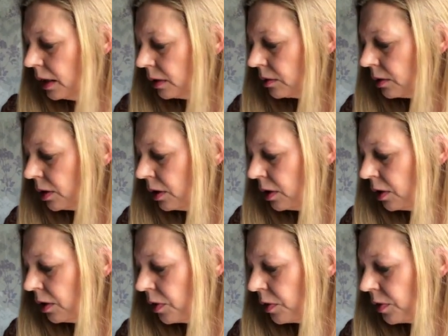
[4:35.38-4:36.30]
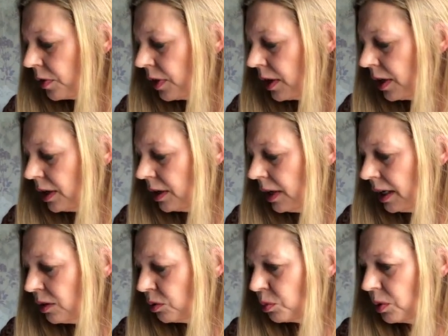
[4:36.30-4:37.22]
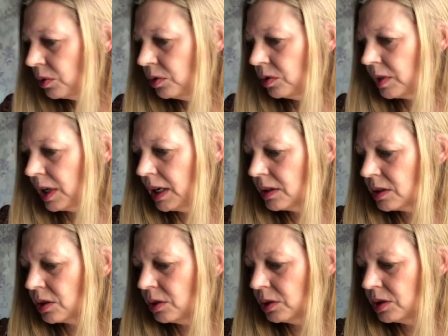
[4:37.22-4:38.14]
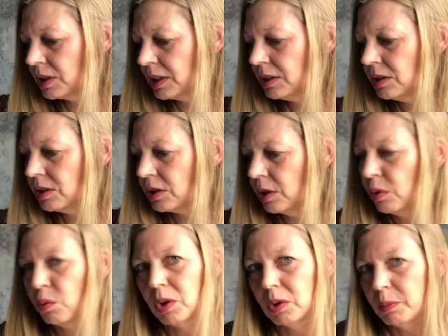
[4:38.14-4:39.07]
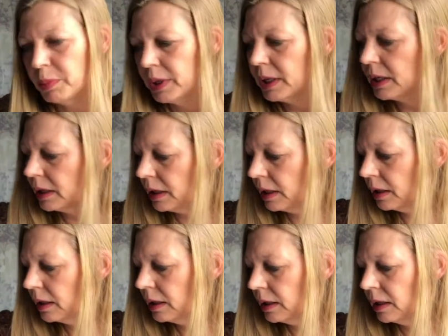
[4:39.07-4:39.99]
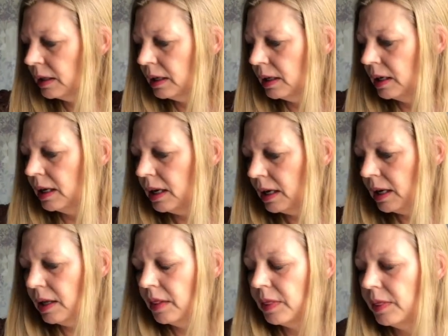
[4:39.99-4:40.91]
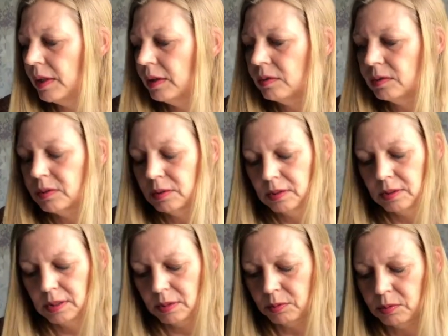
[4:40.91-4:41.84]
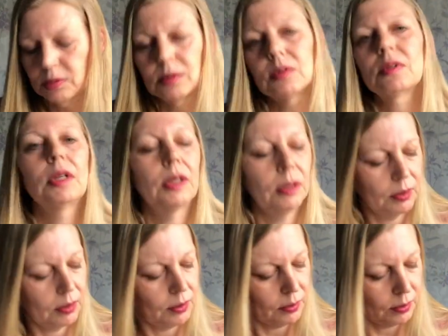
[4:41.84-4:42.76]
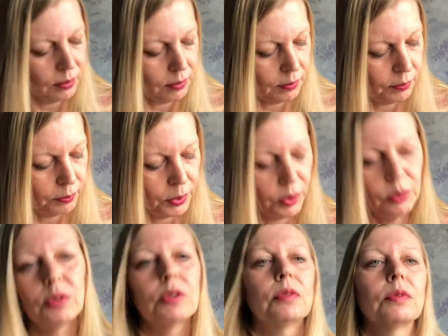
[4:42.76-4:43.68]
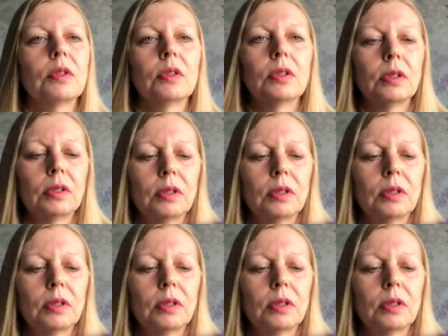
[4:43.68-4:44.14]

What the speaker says: So the next one, skirt to cut into, will be this absolutely beautiful